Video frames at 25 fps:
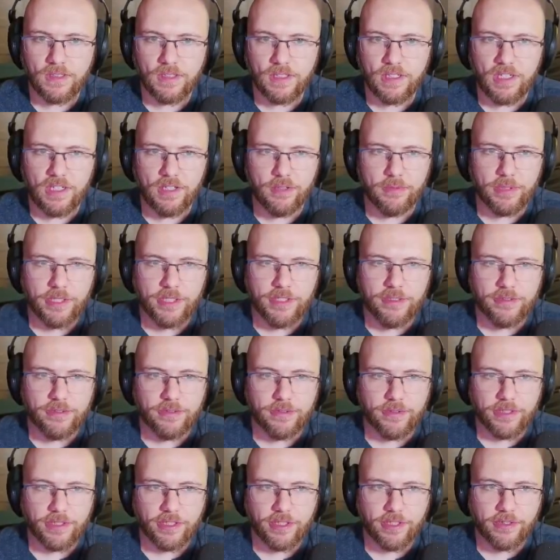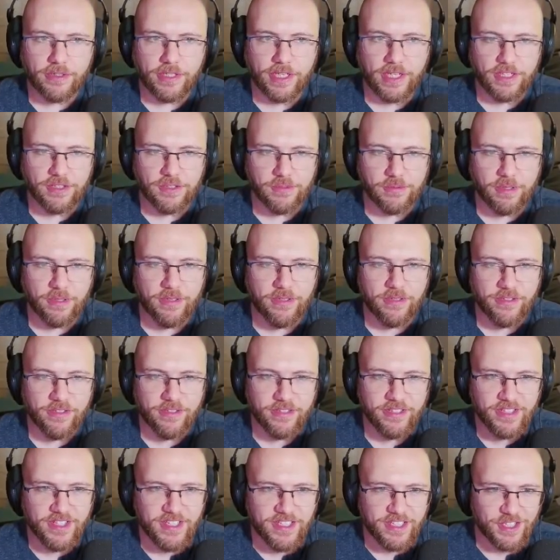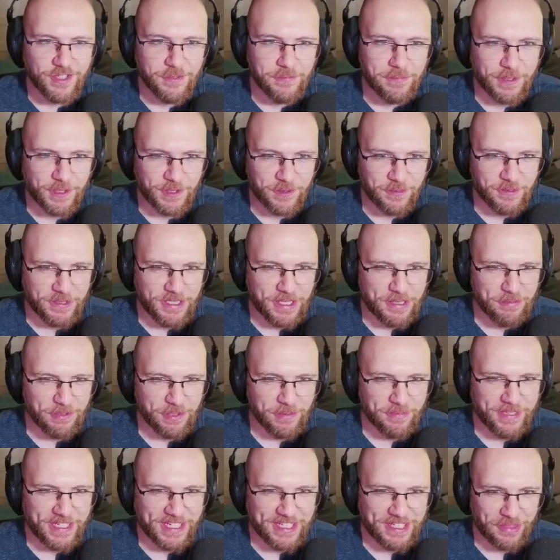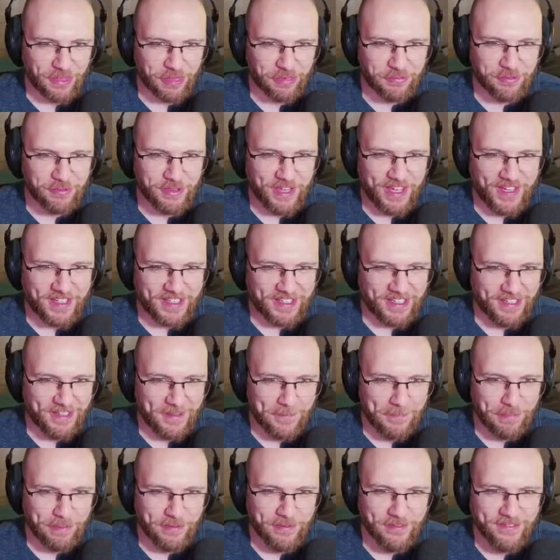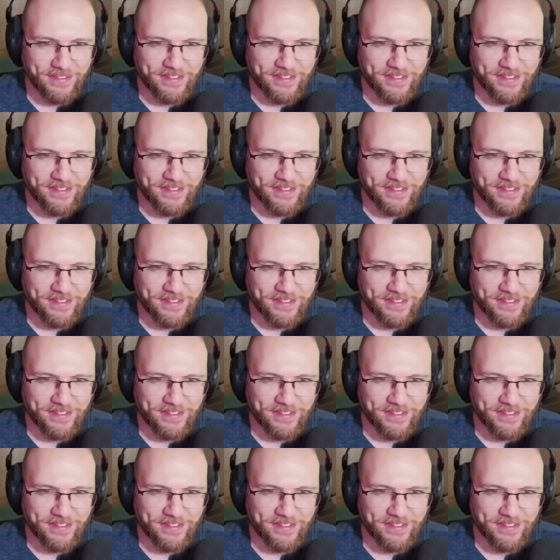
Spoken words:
What are you doing? Okay, you you better be able to make it through that gap.